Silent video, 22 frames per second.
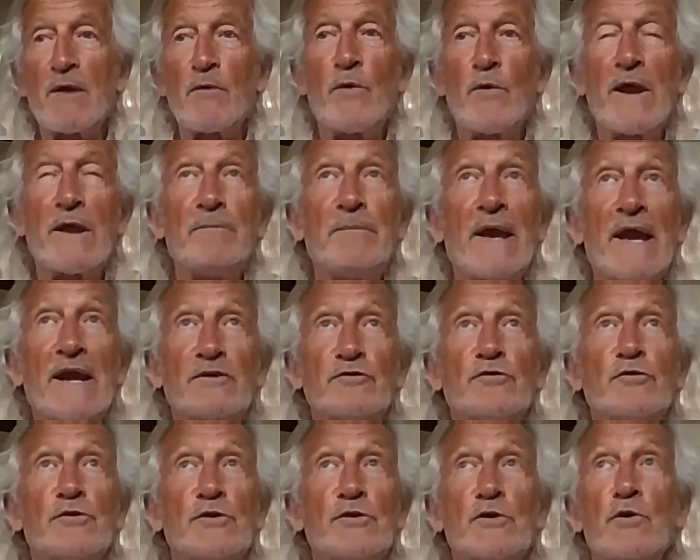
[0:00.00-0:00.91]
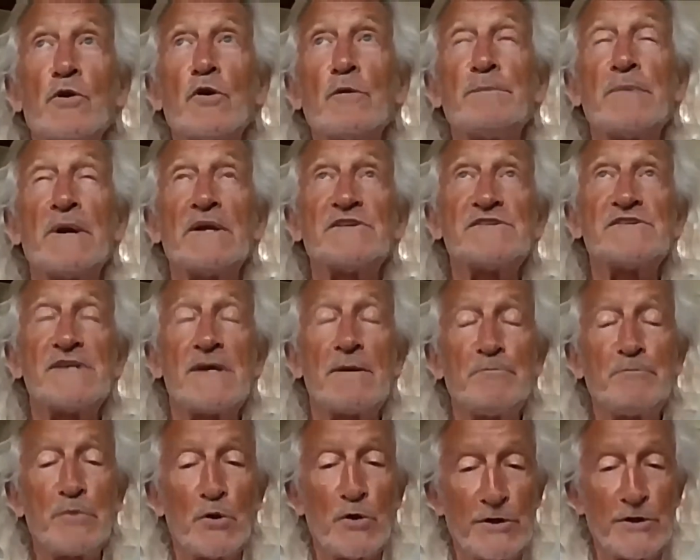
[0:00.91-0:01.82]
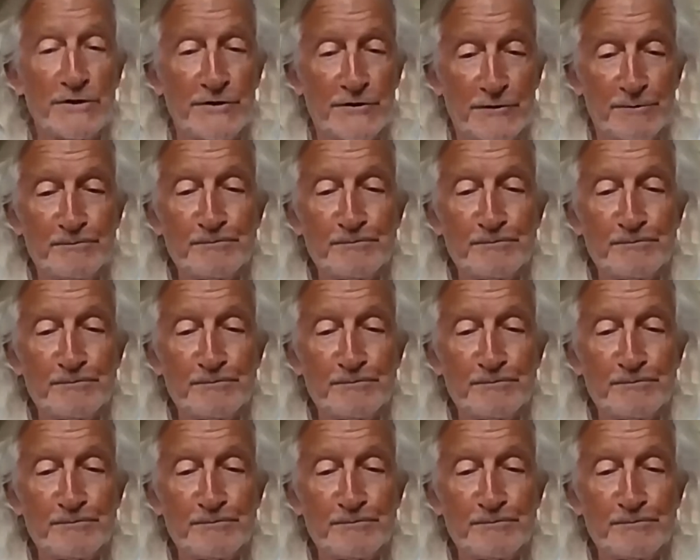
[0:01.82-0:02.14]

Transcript: way back to Europe at some point.